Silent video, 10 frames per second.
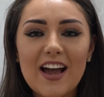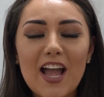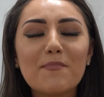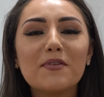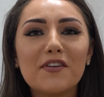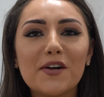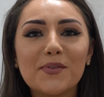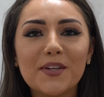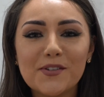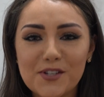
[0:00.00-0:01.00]
I am involved
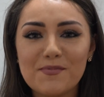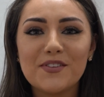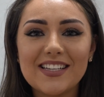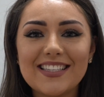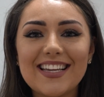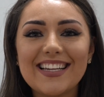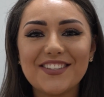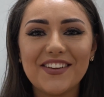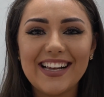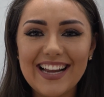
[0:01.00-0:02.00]
with the country music scene as
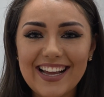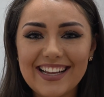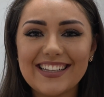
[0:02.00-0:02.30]
well yeah